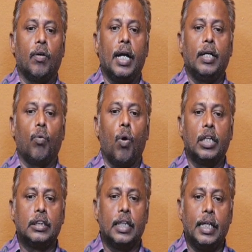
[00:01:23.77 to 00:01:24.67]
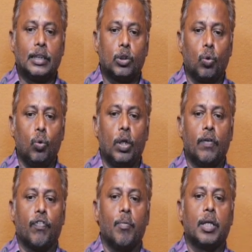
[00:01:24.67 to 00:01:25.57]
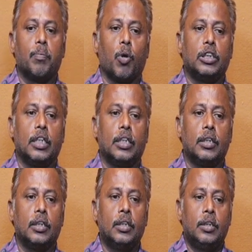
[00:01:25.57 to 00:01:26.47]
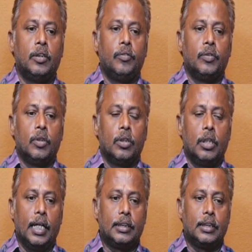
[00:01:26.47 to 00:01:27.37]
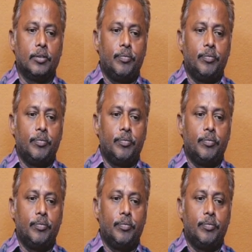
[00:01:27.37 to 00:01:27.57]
and what is the excluded from the project. Next,